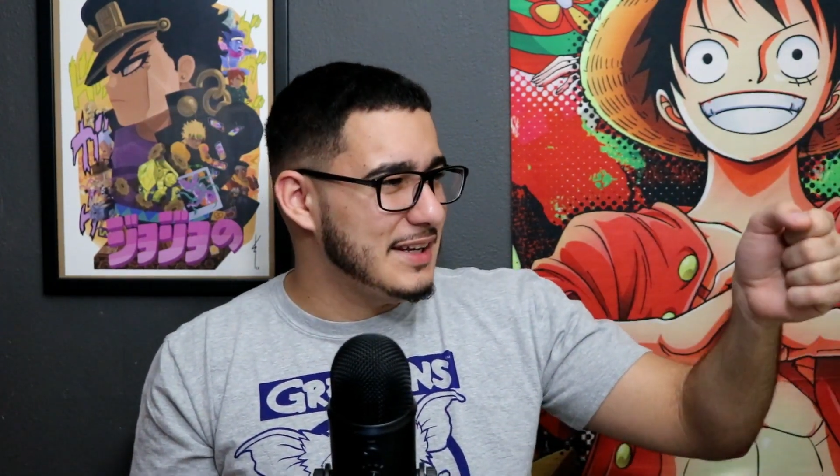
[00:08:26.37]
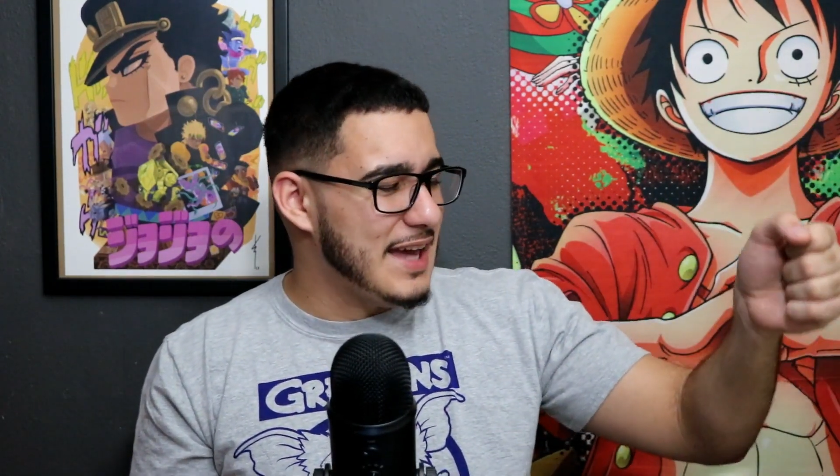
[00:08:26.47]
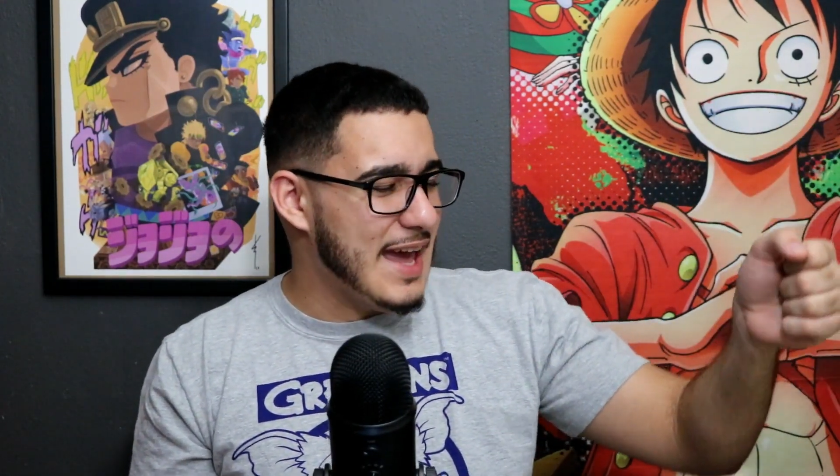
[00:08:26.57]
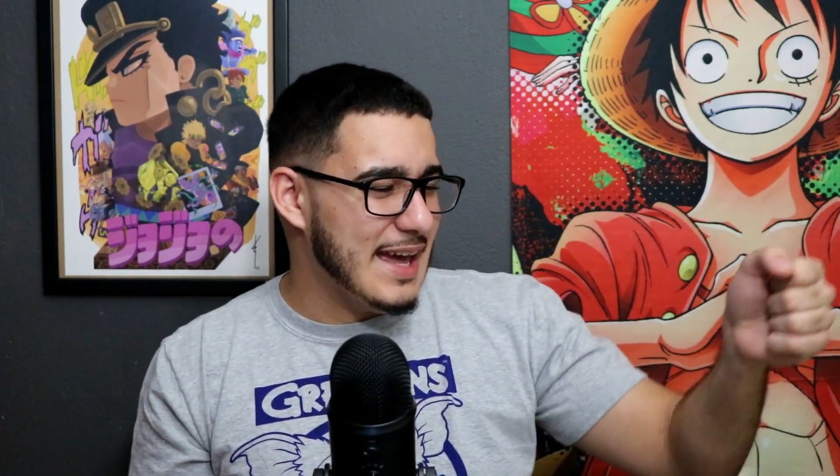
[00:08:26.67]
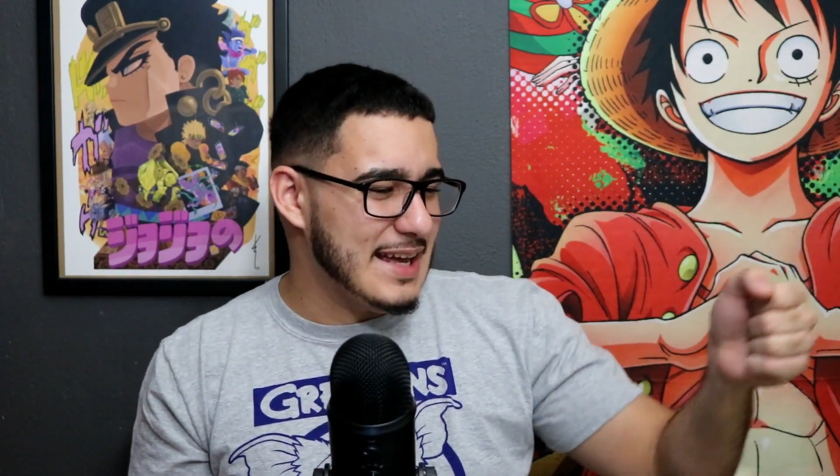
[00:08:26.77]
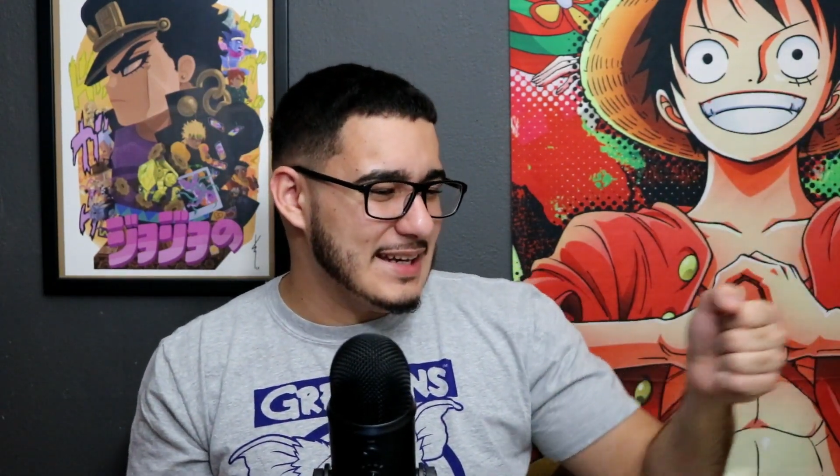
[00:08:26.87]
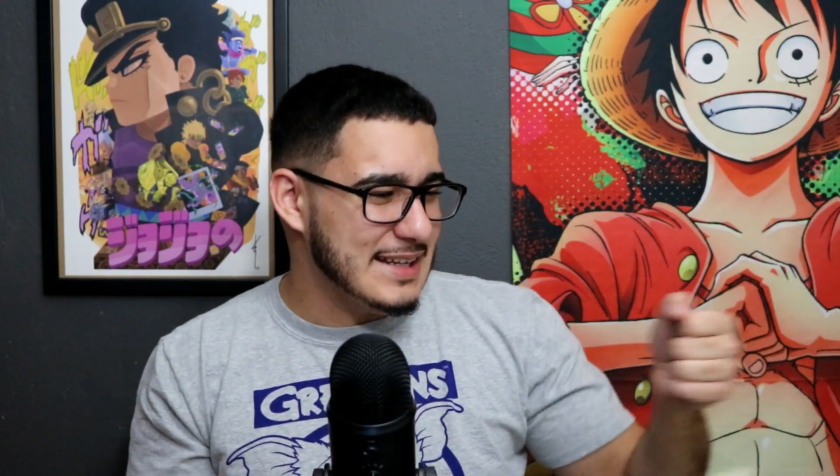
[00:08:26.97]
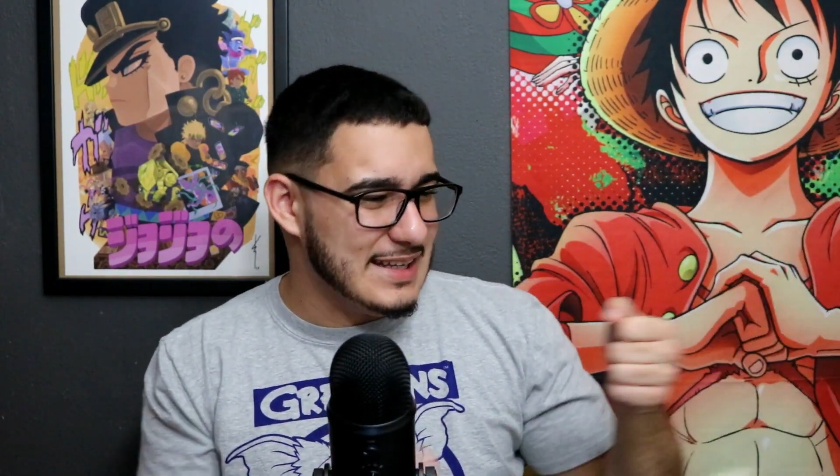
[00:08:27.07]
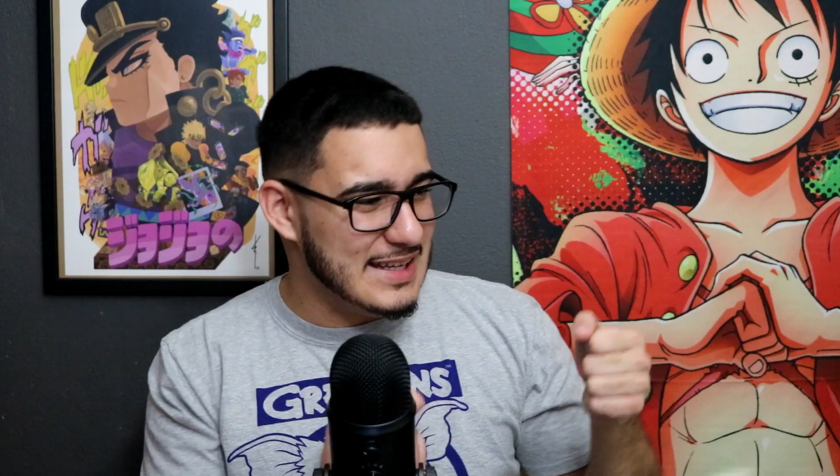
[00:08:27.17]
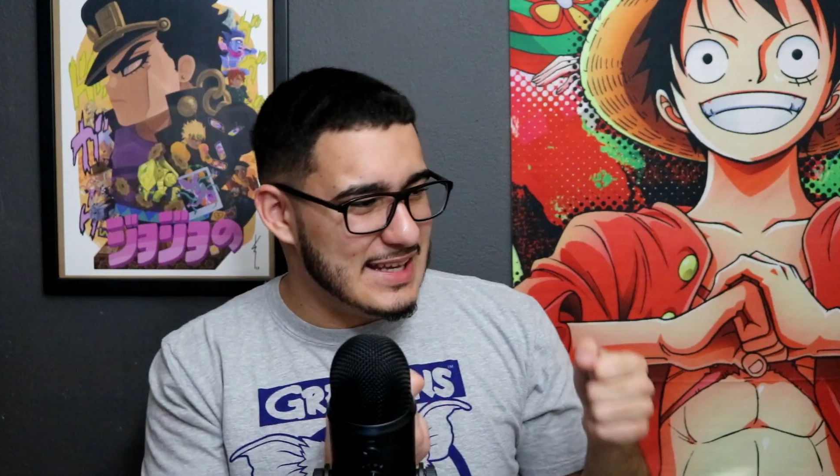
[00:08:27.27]

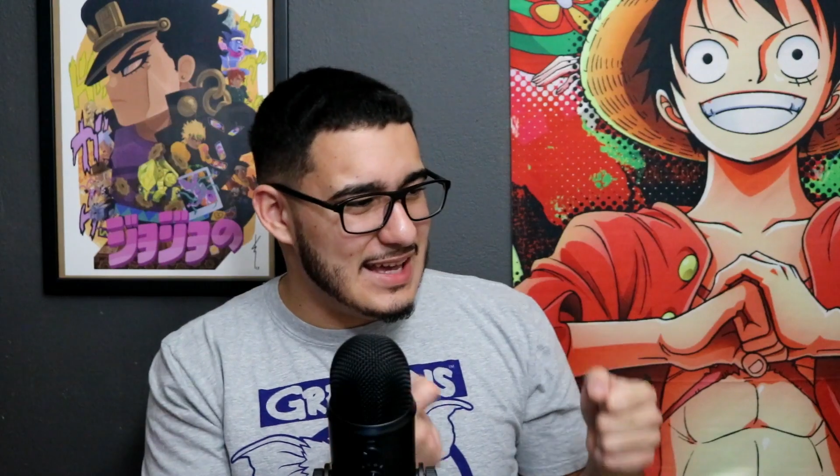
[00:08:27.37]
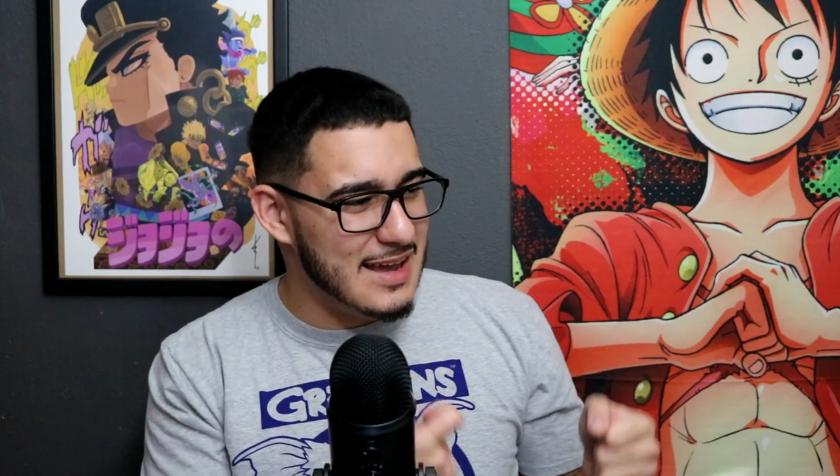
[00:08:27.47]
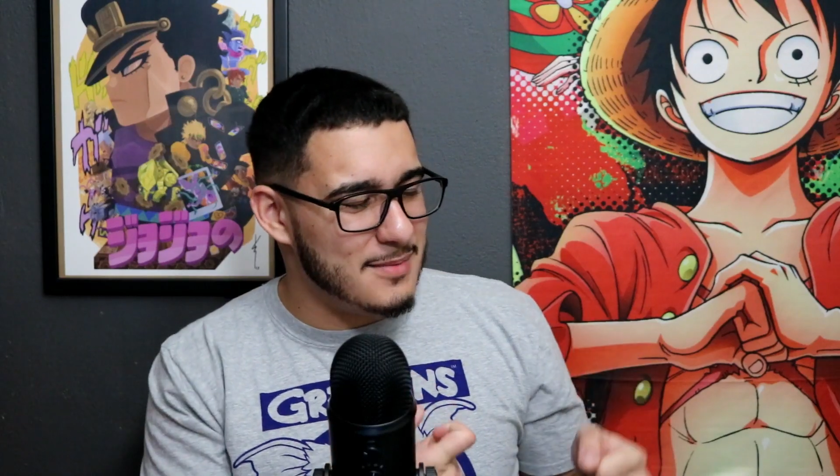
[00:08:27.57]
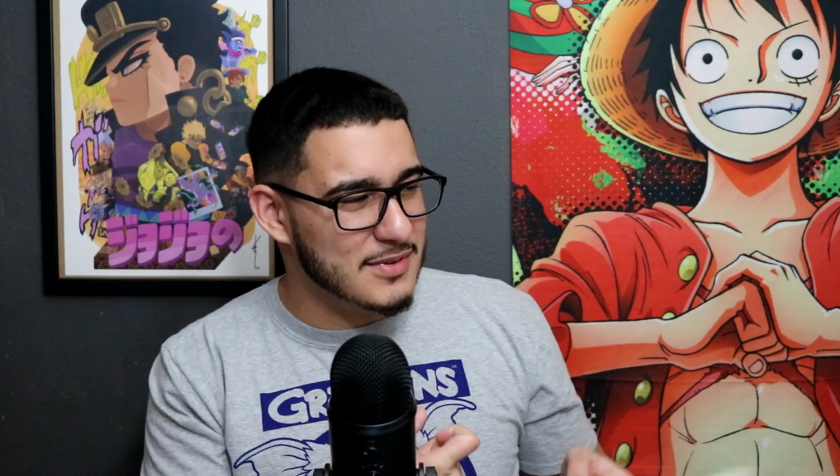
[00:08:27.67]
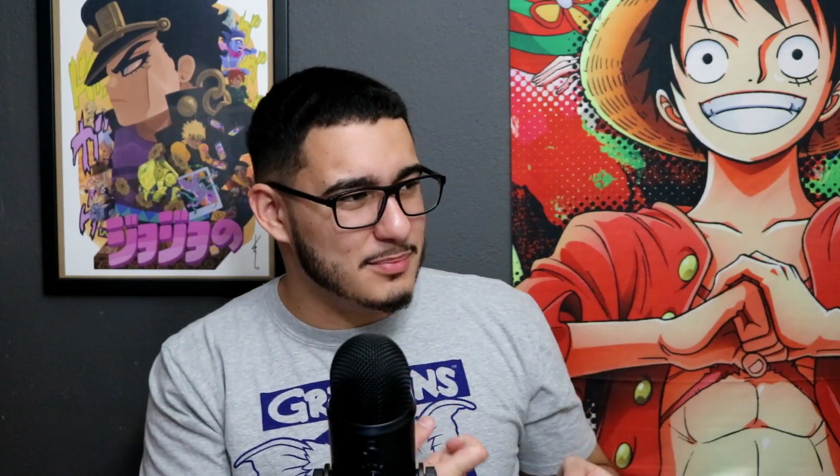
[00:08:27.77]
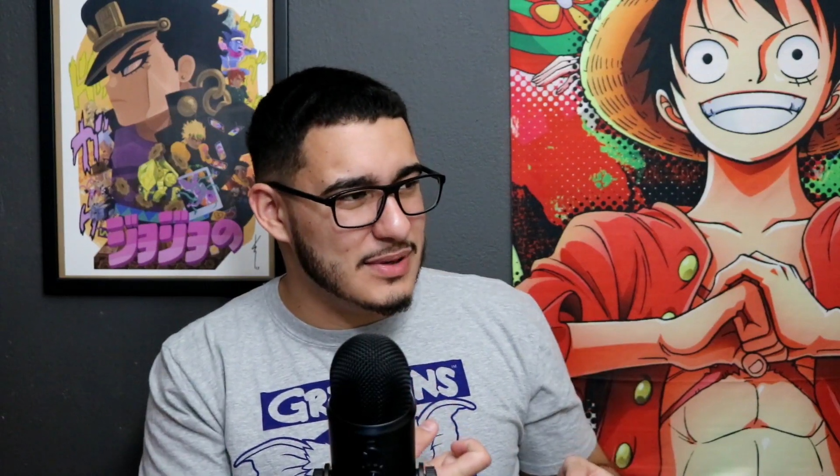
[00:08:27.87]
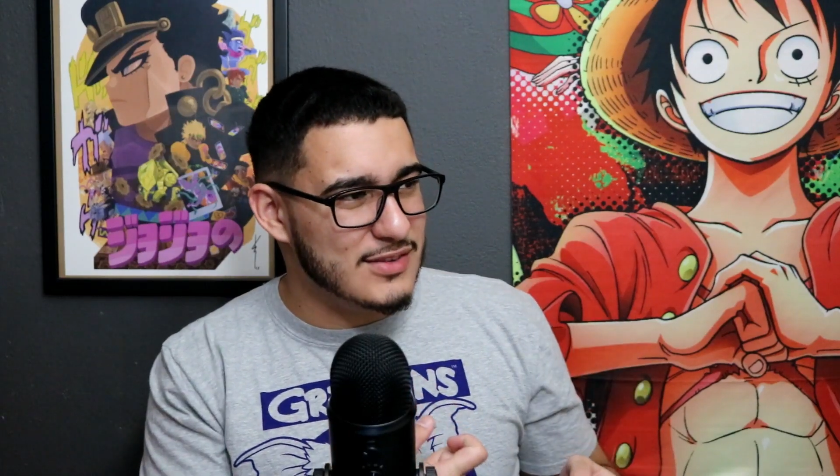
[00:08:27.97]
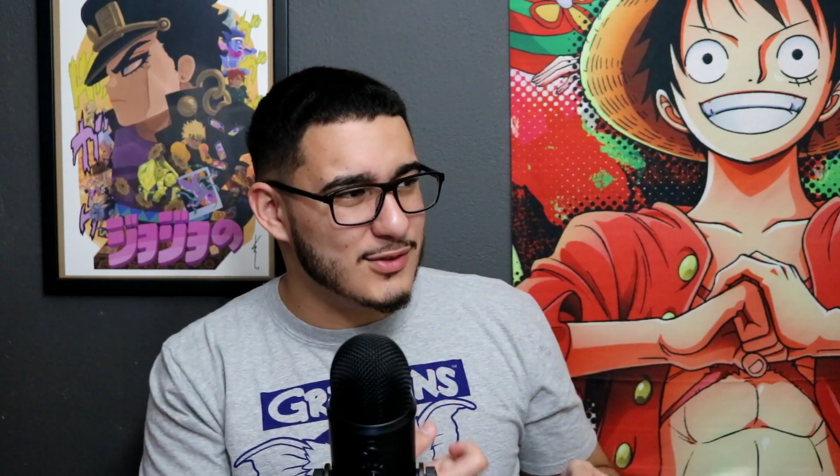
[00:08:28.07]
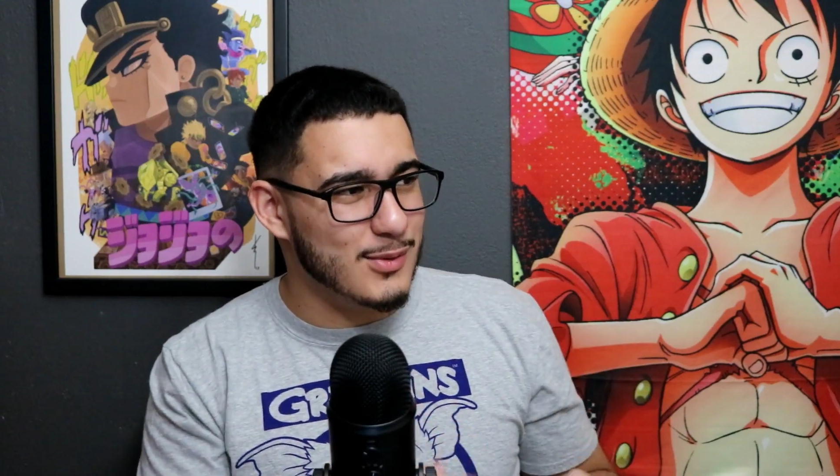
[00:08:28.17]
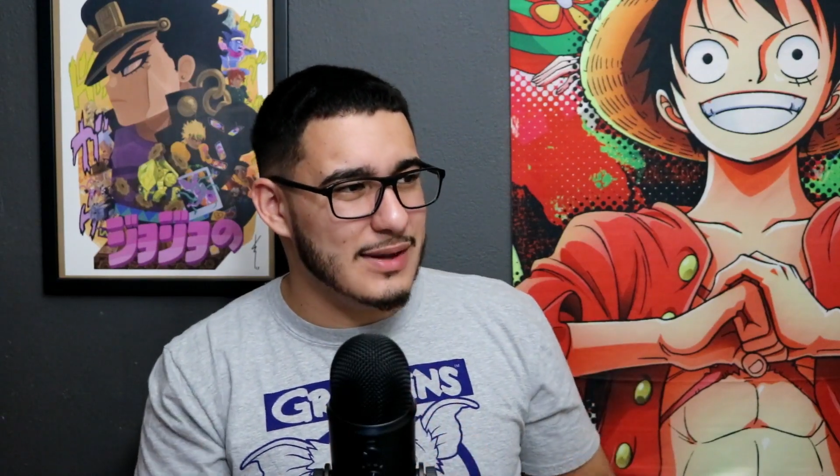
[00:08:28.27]
and he aims a
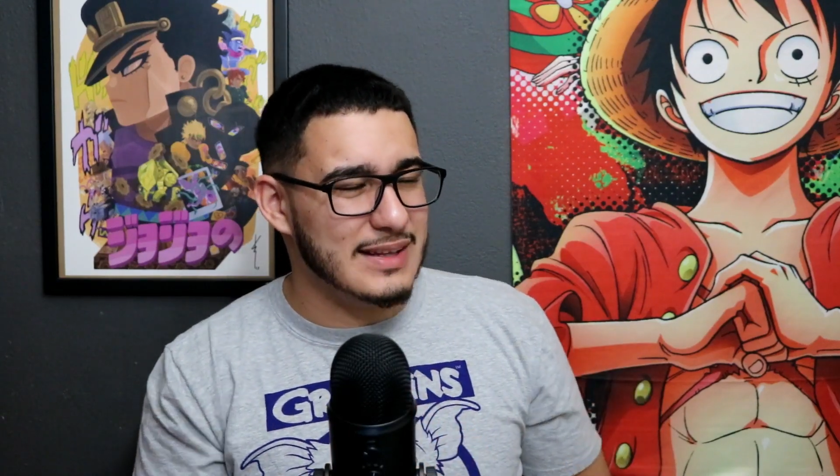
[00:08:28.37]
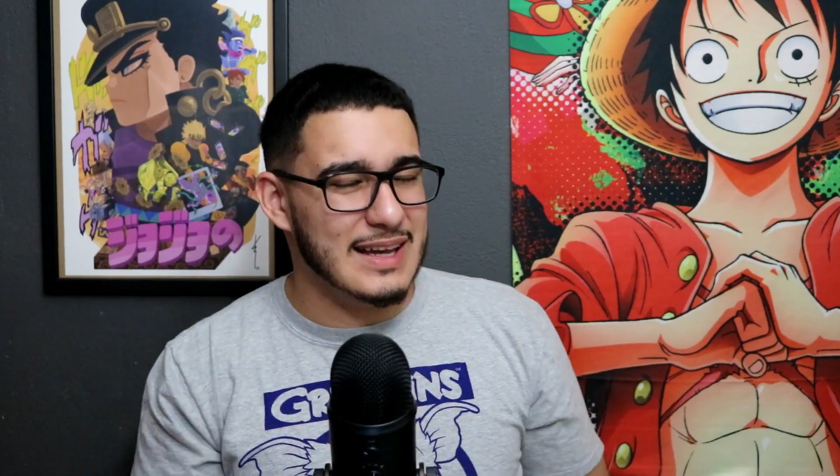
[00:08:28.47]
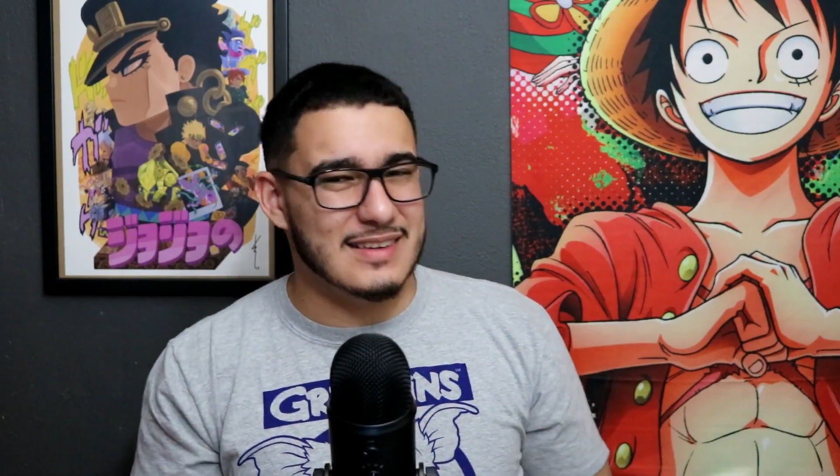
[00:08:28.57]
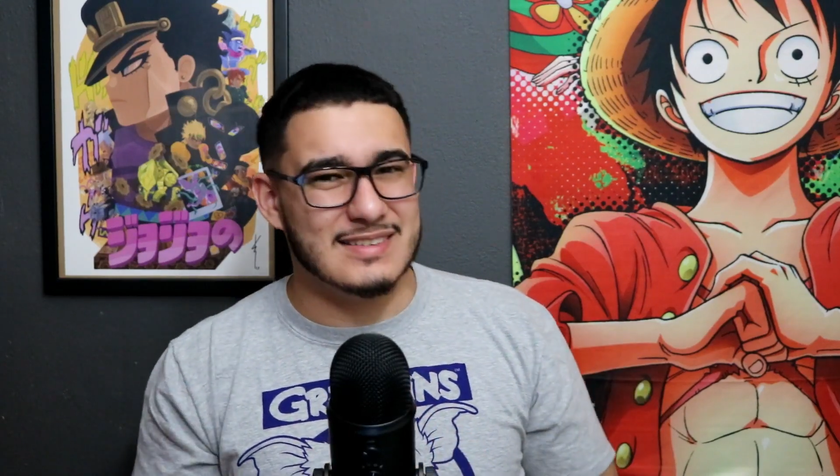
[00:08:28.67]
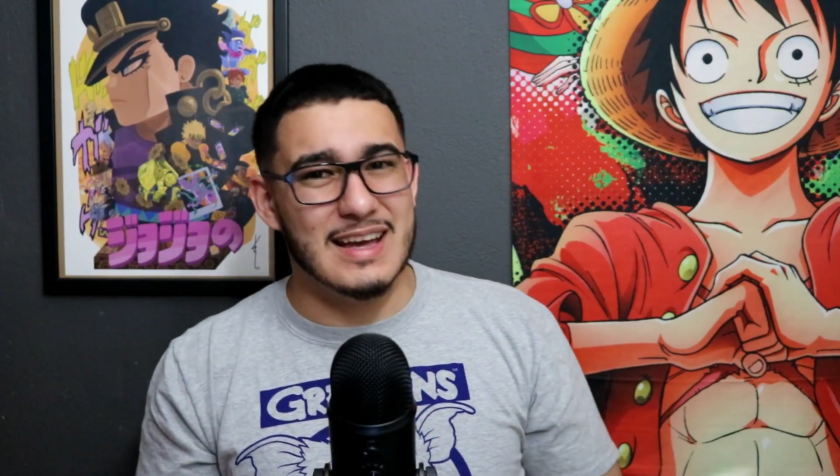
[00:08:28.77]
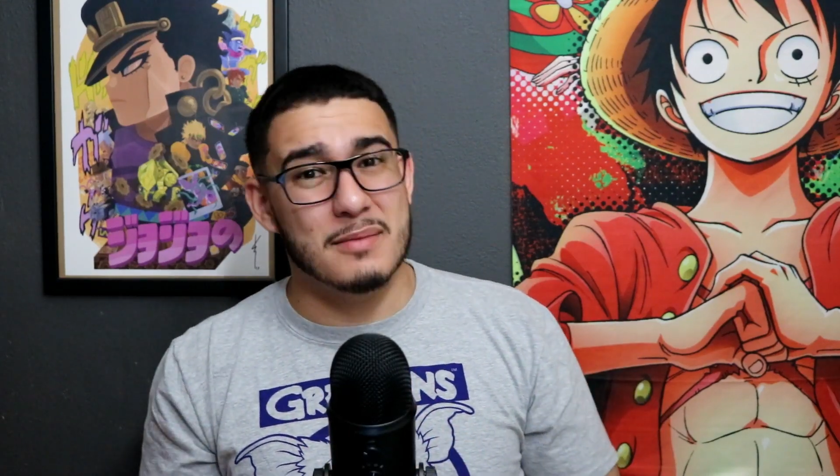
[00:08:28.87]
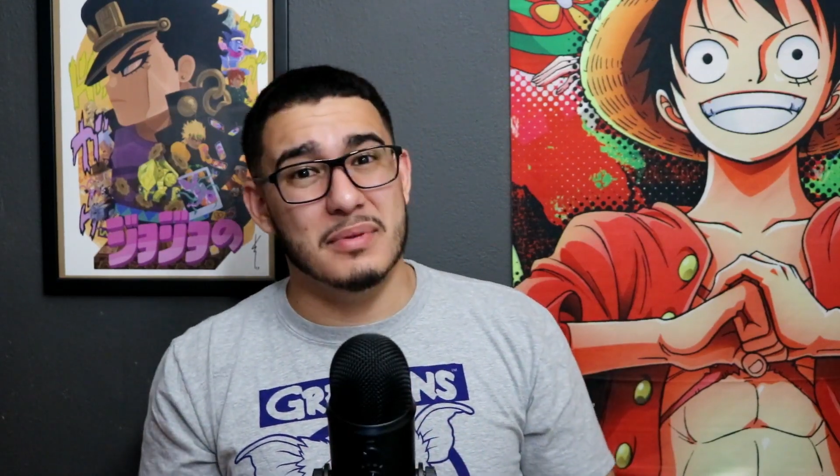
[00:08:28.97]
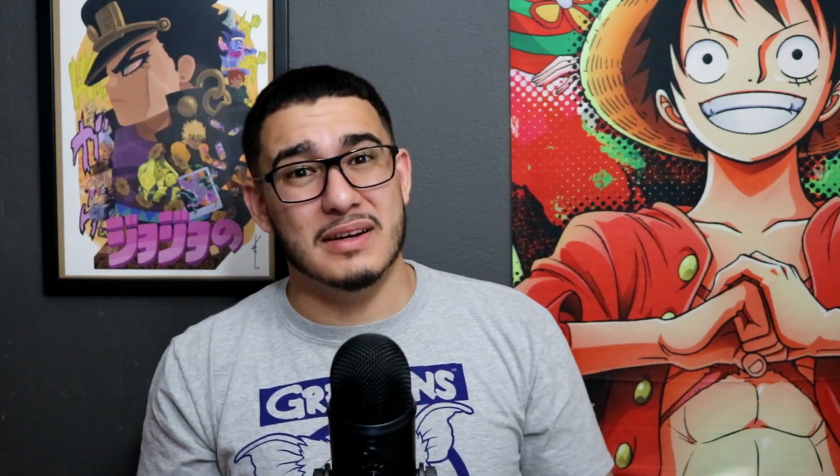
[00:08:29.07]
pistol at the guy inside.